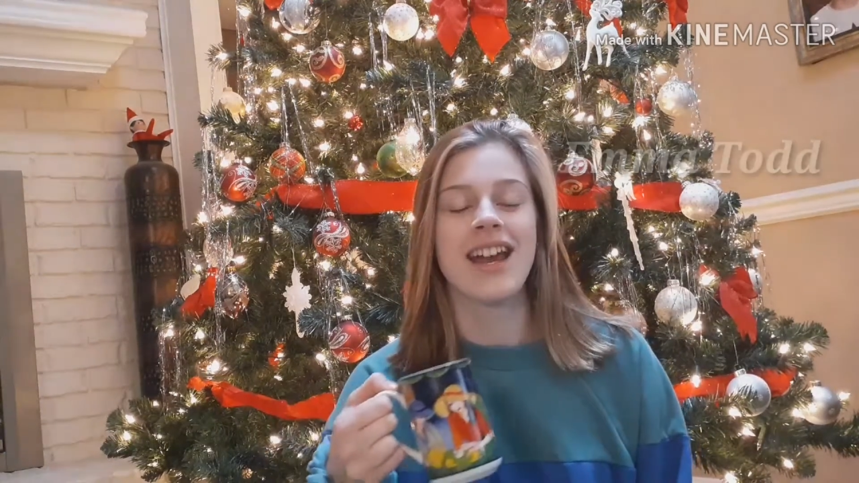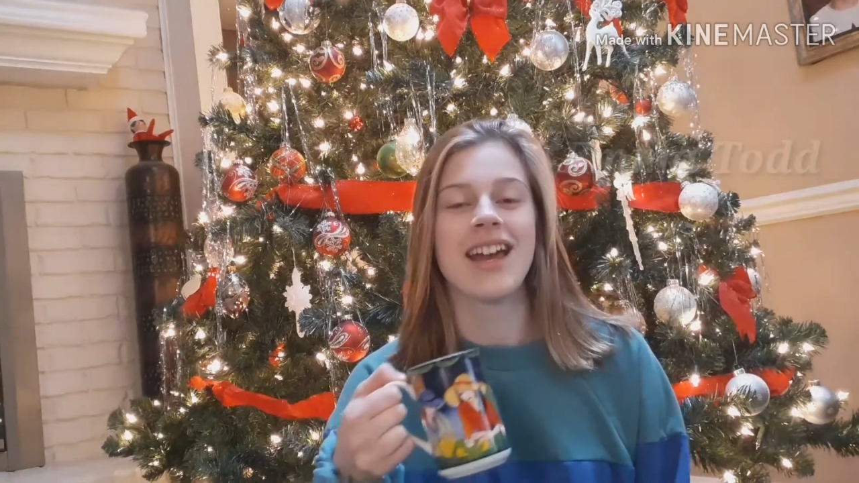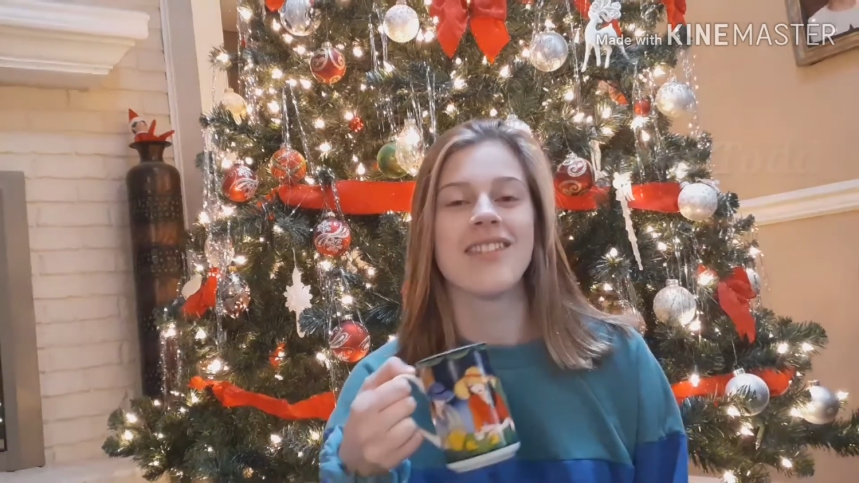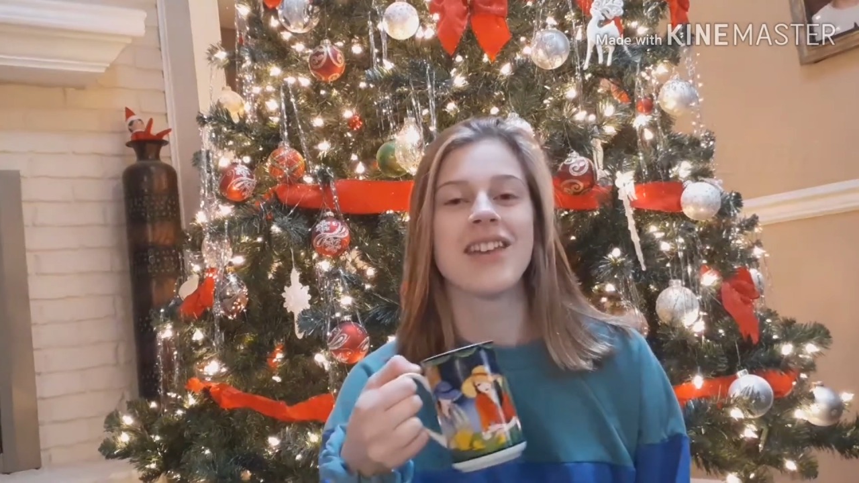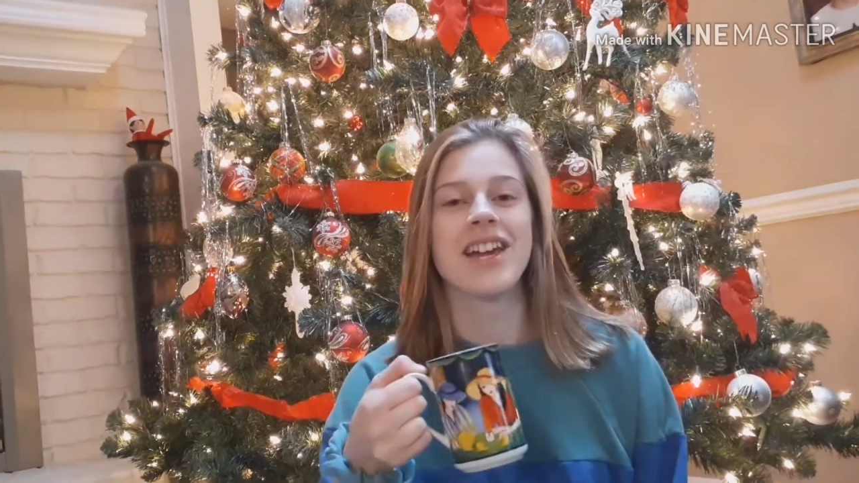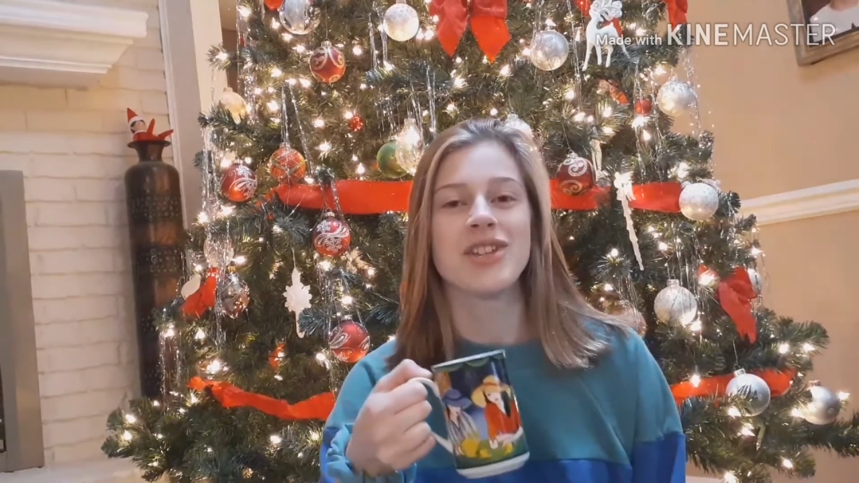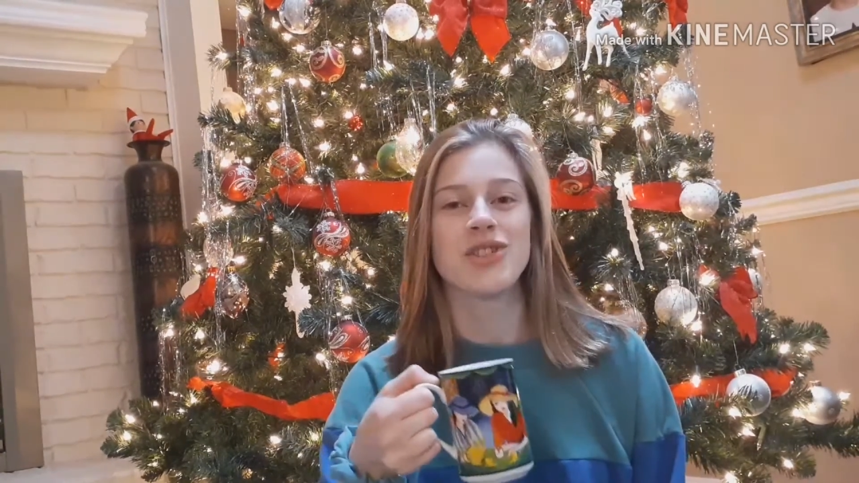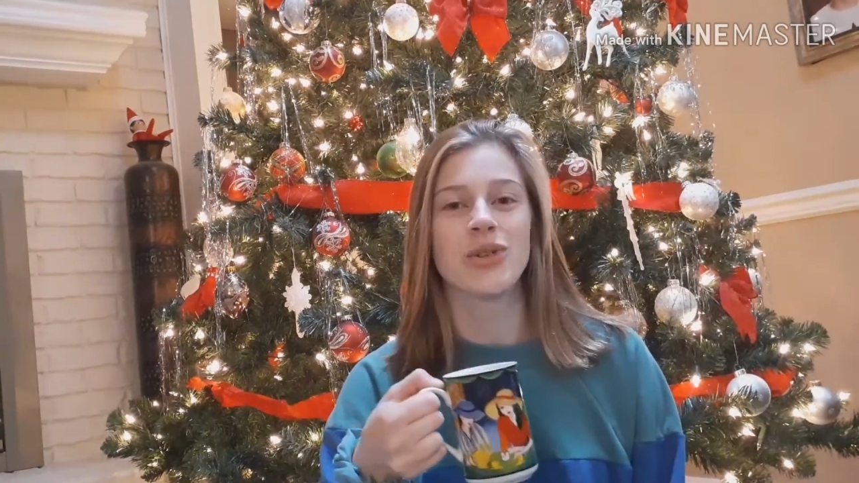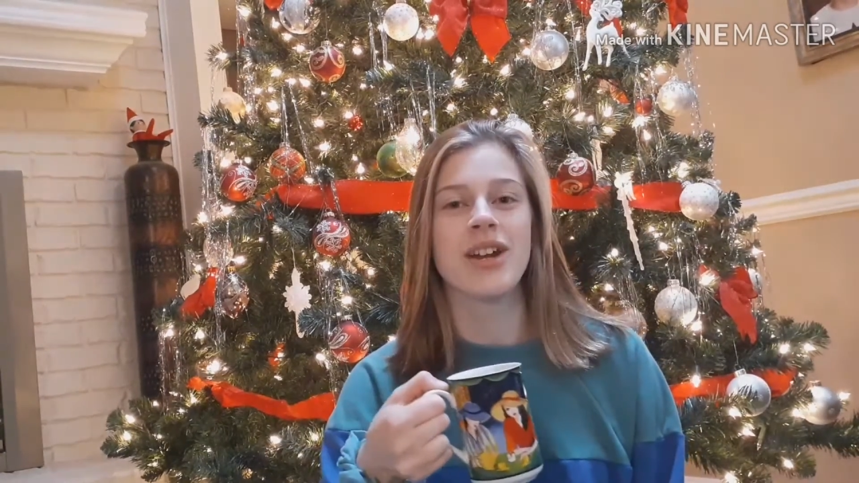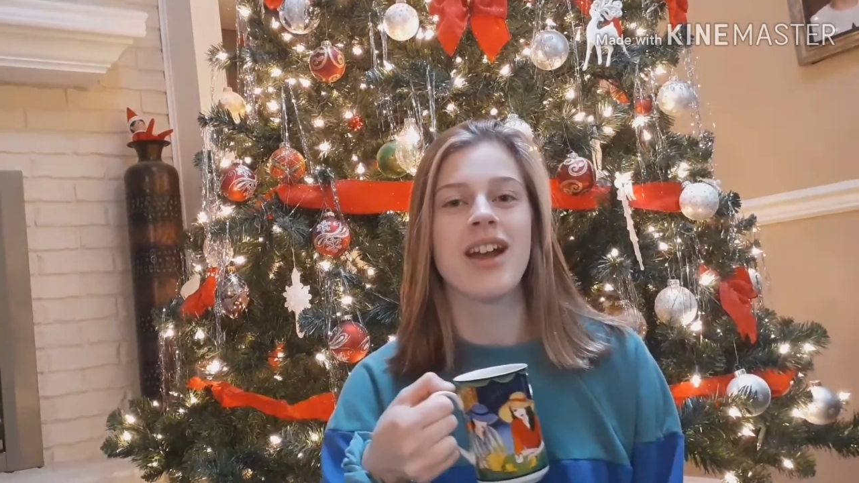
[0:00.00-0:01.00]
and the
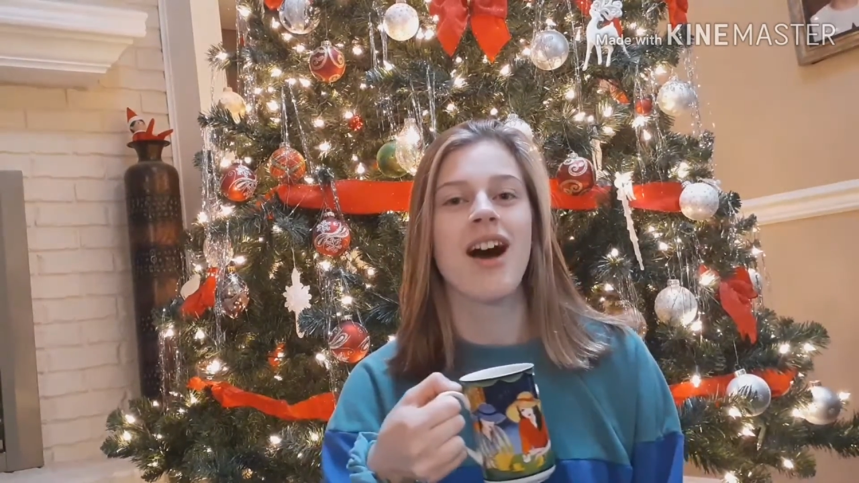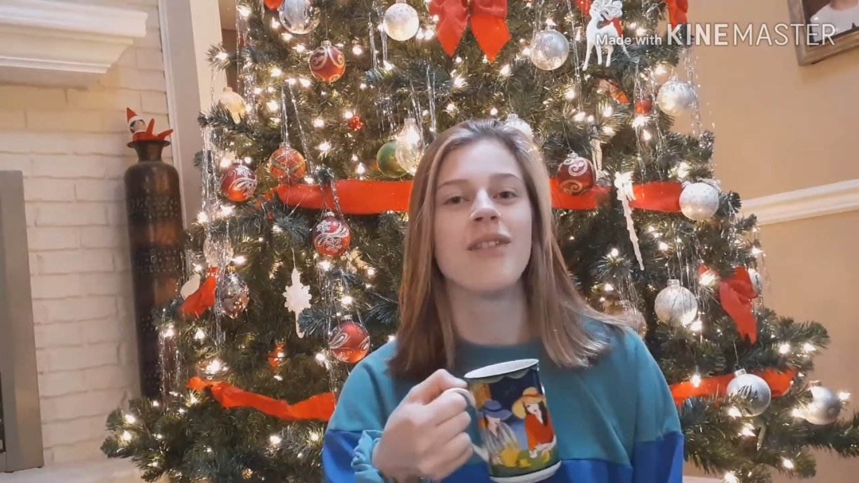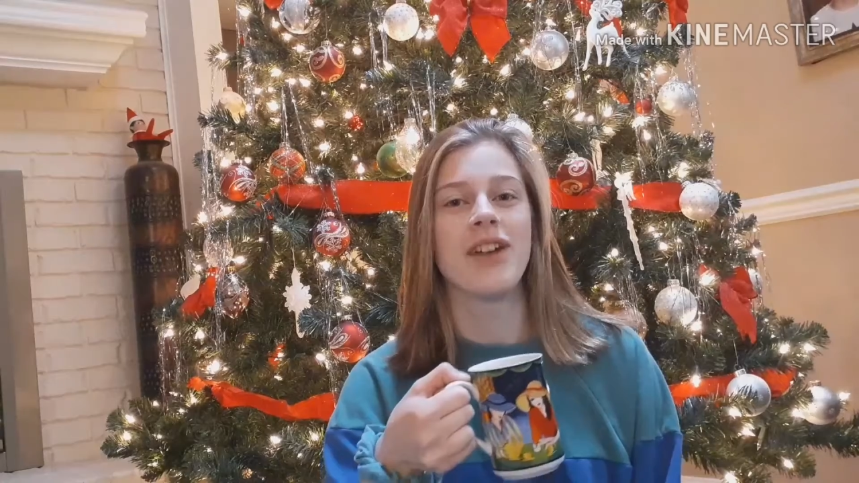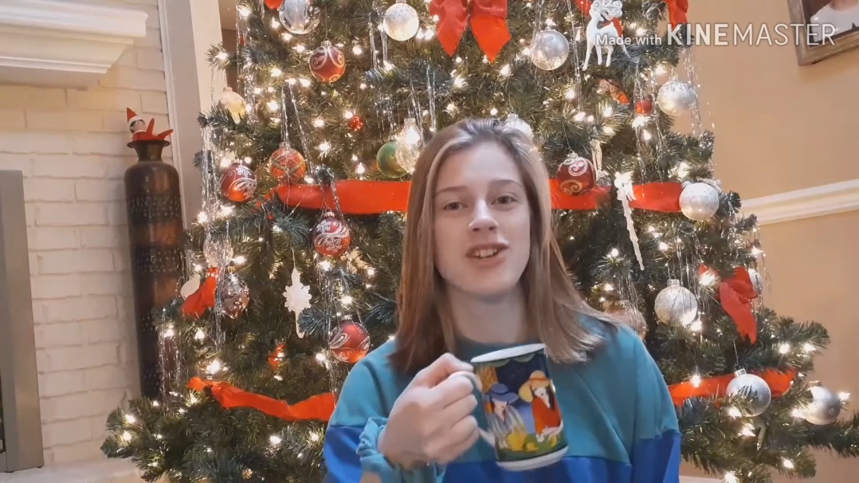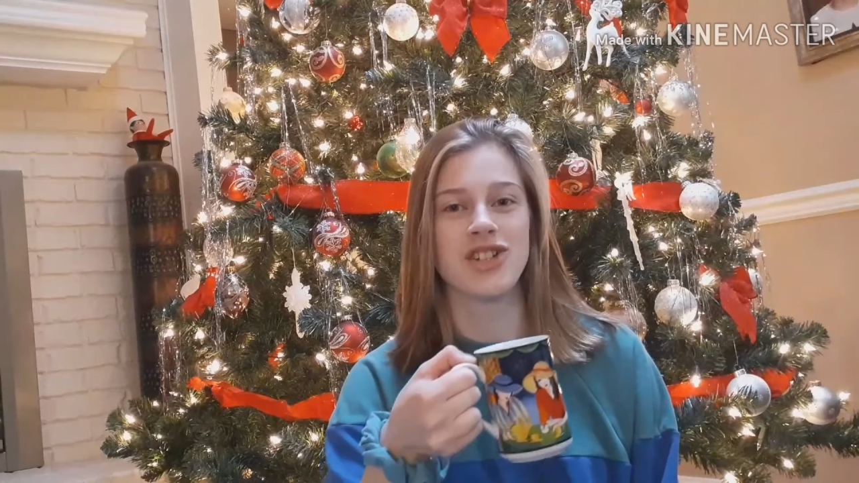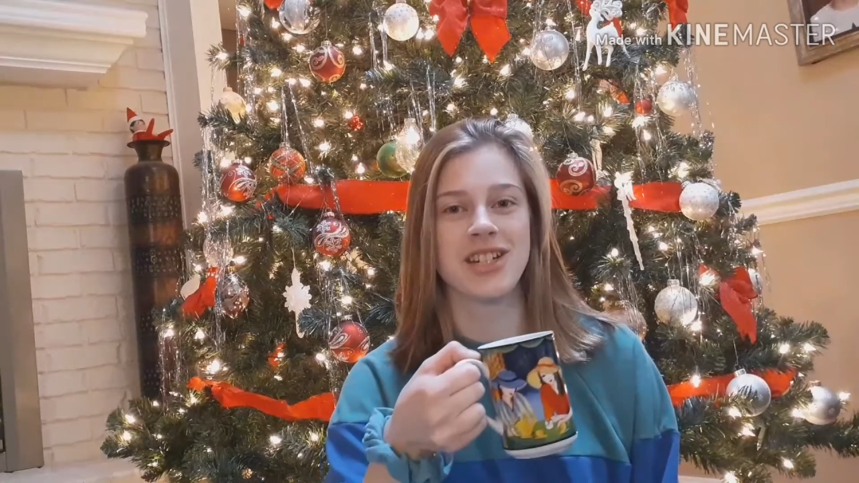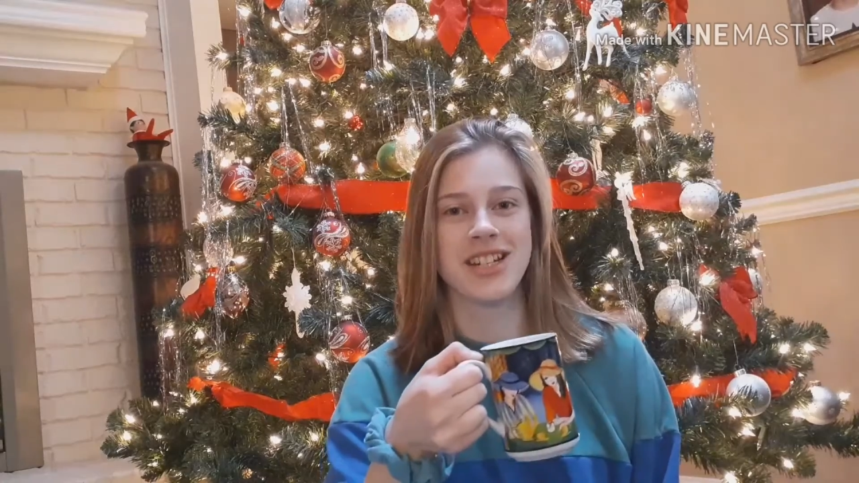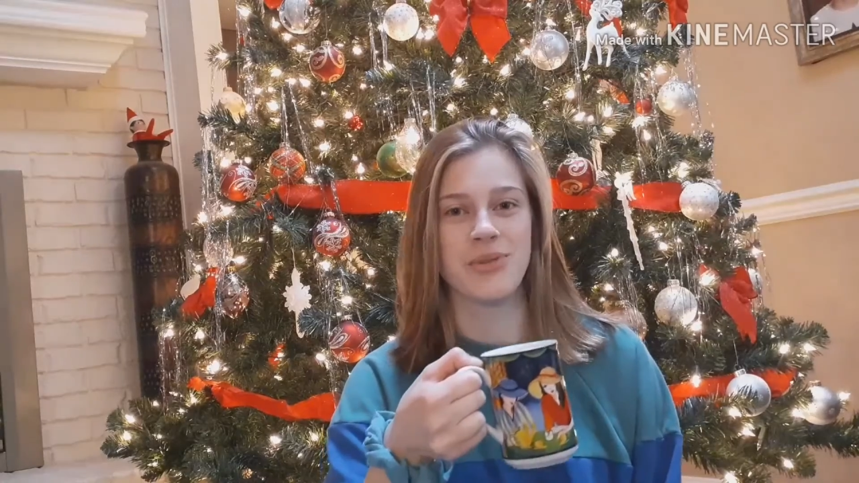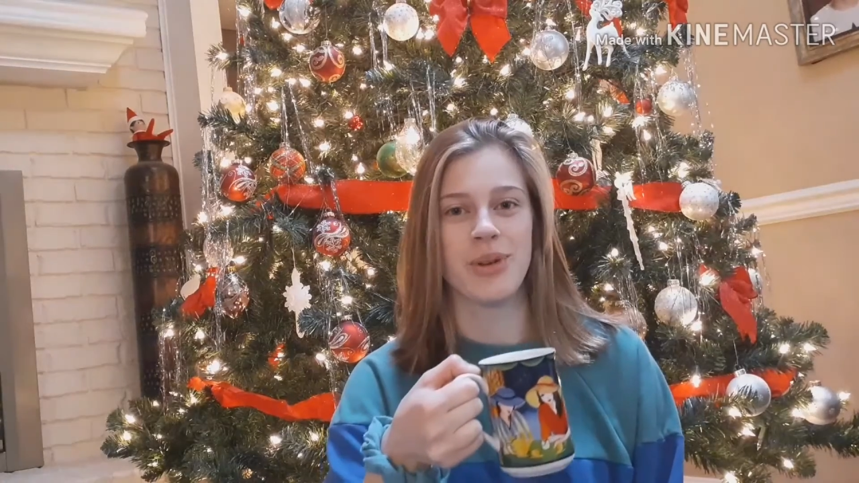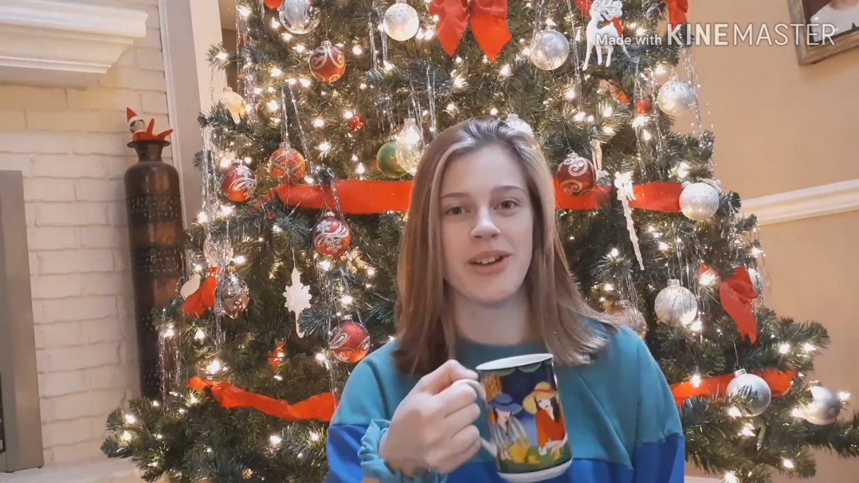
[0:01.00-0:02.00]
history of ancient
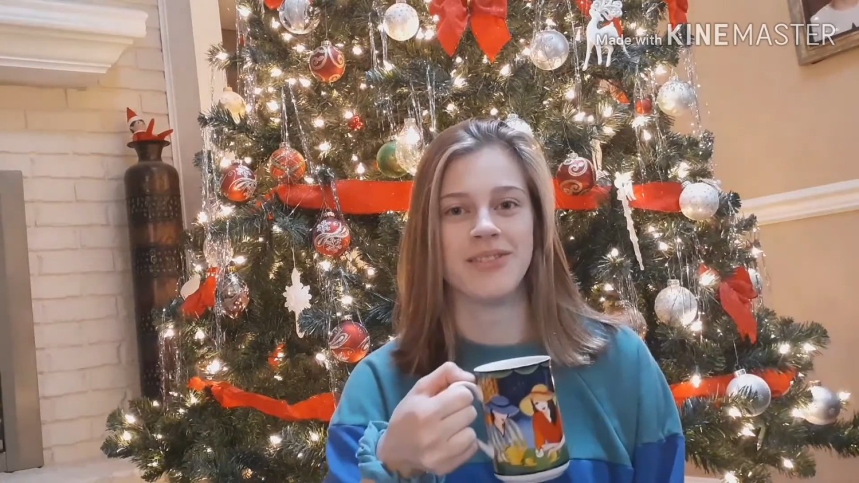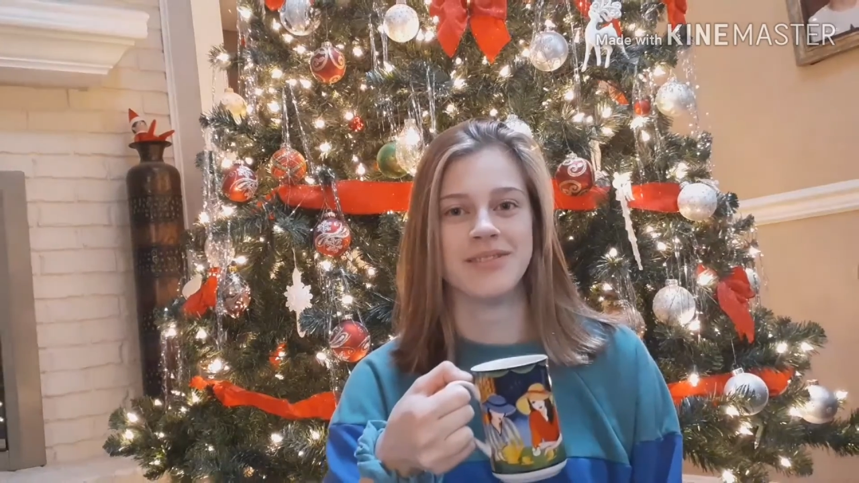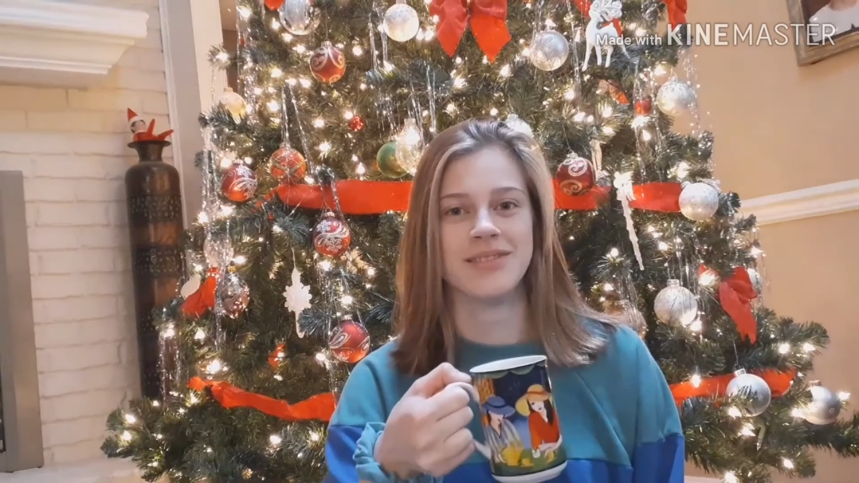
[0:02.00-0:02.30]
Israel.